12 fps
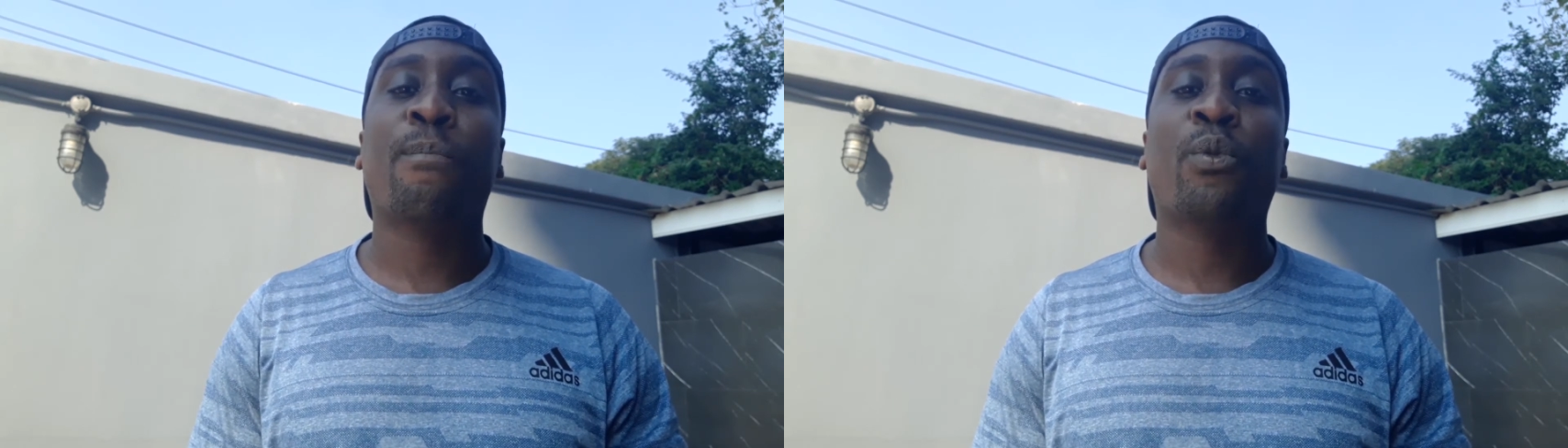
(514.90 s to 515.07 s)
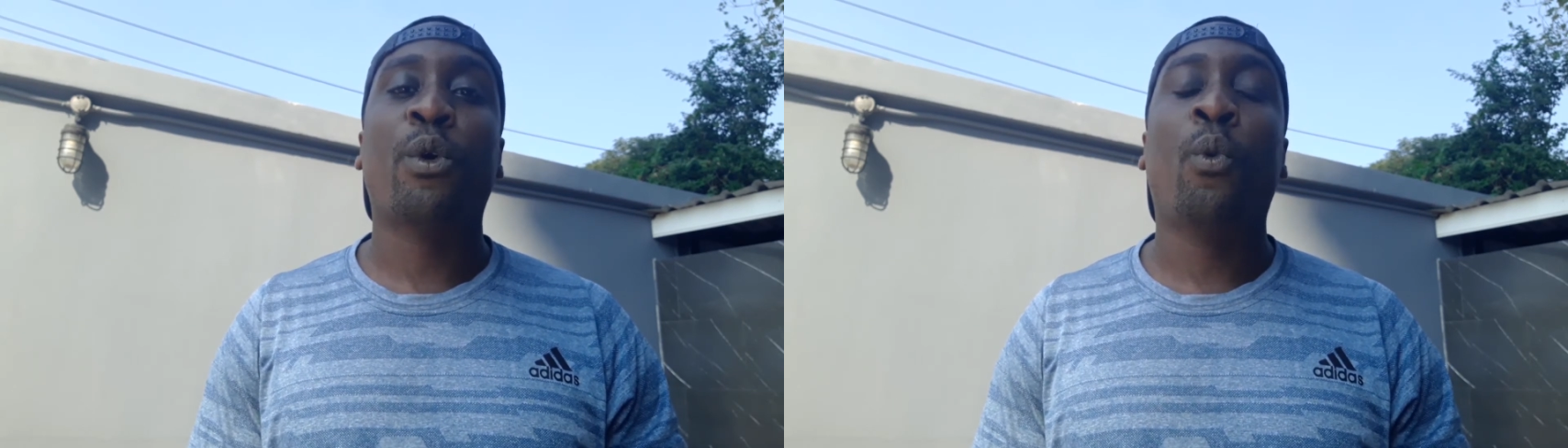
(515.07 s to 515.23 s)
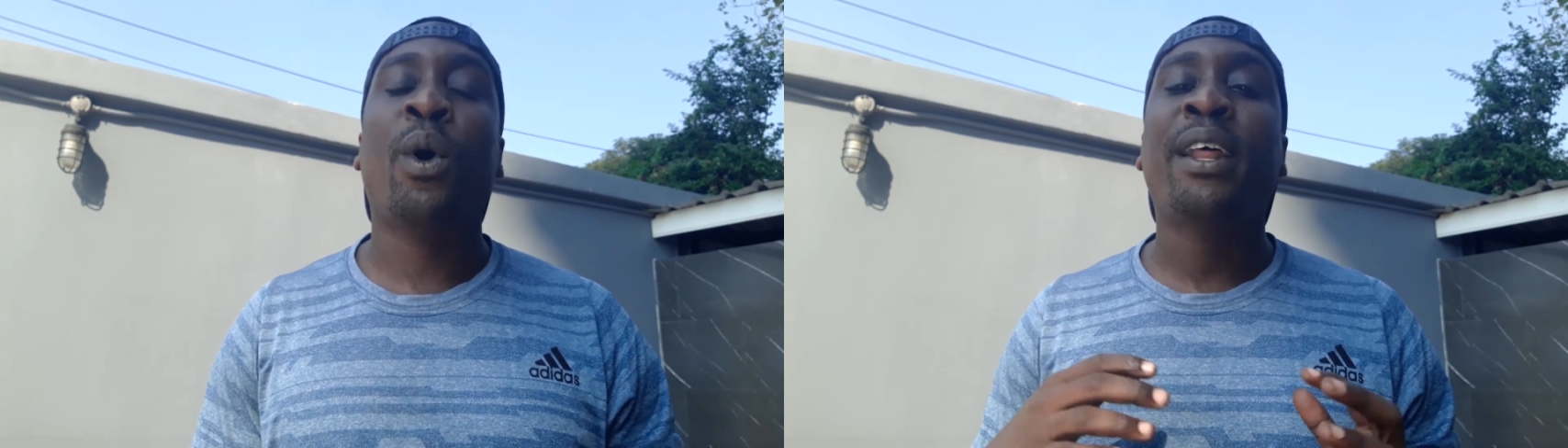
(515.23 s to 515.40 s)

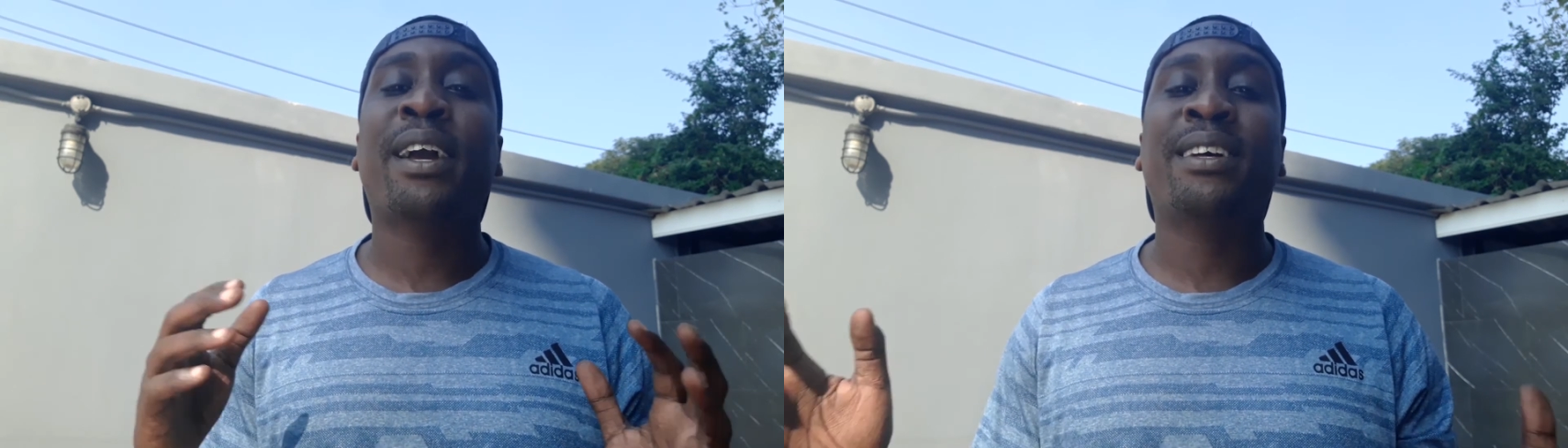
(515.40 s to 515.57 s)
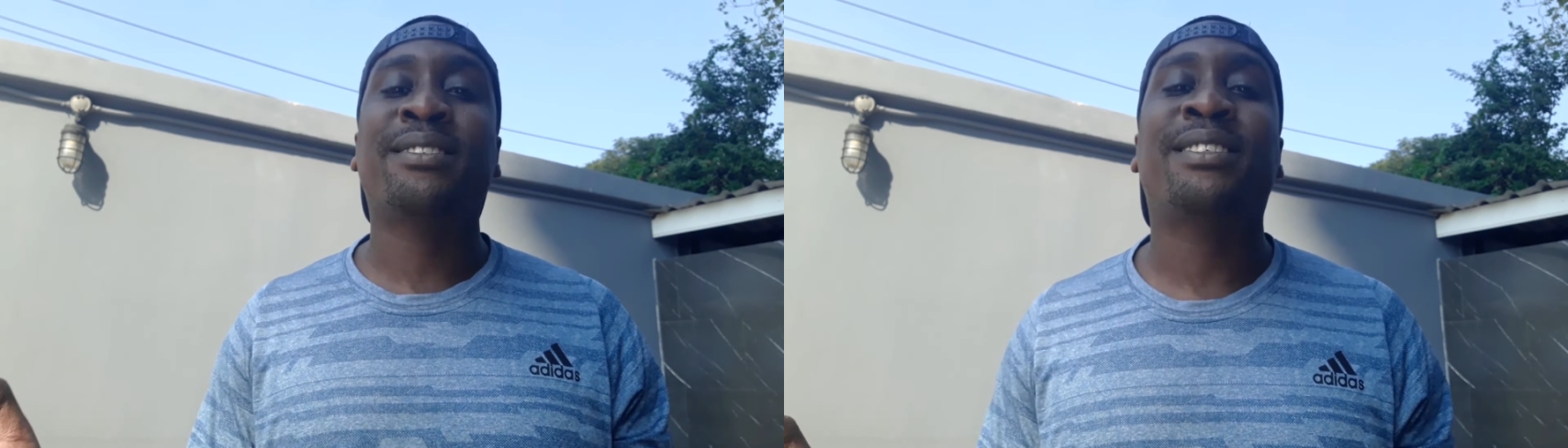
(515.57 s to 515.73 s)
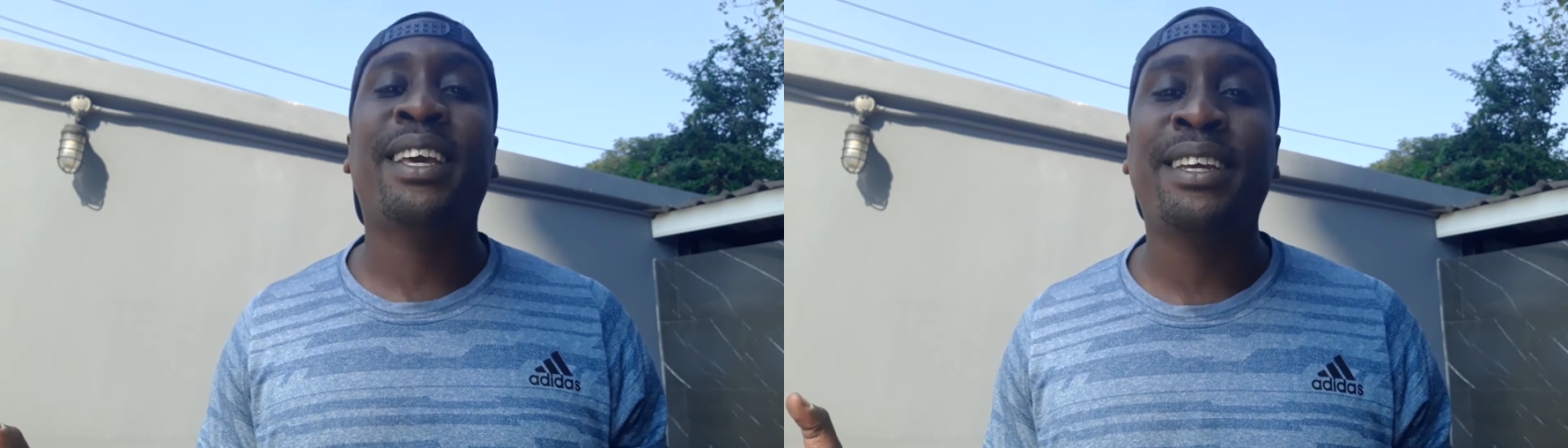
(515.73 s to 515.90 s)
what I
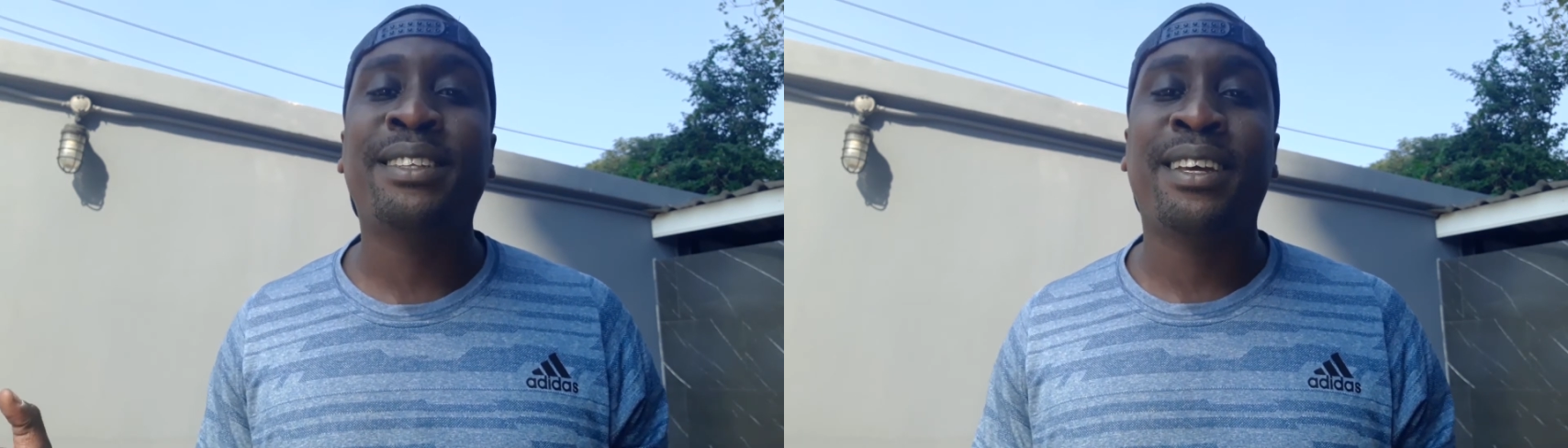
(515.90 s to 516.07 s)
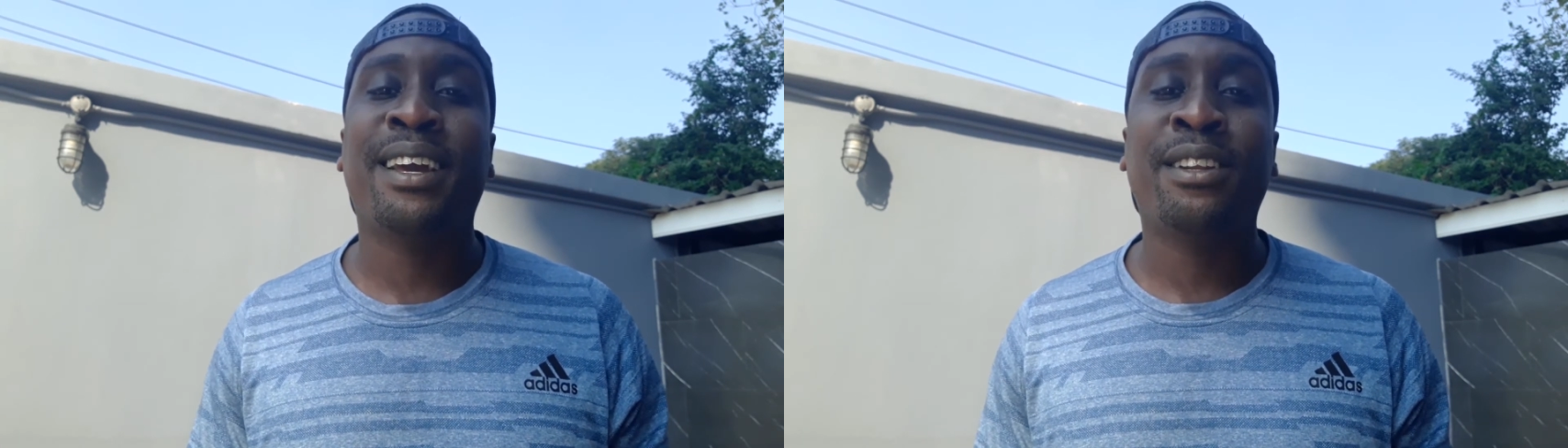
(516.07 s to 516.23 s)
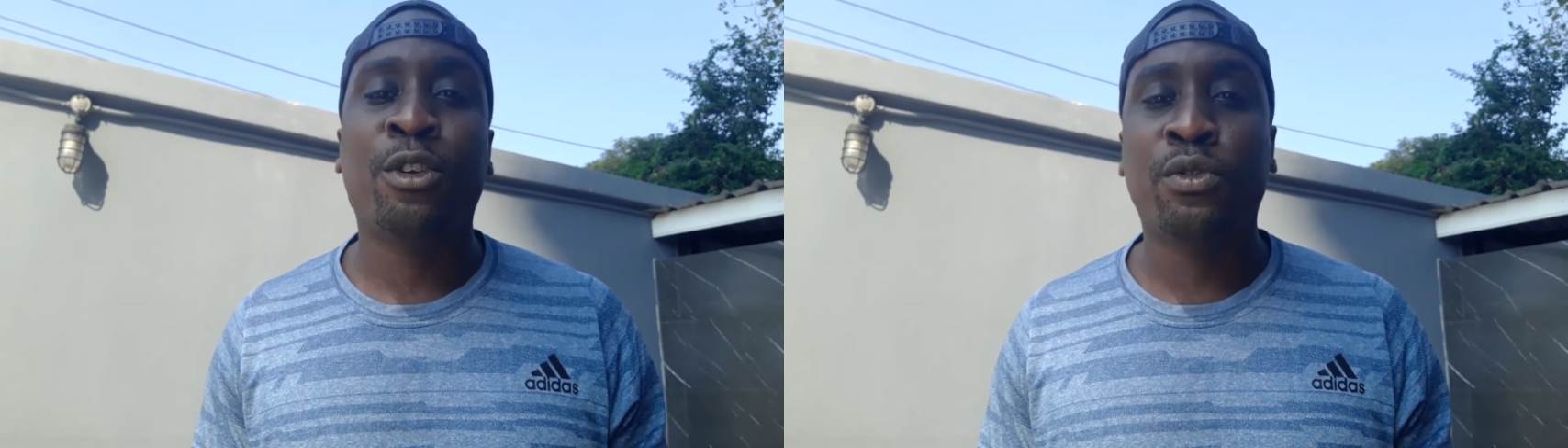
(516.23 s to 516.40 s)
can say in the end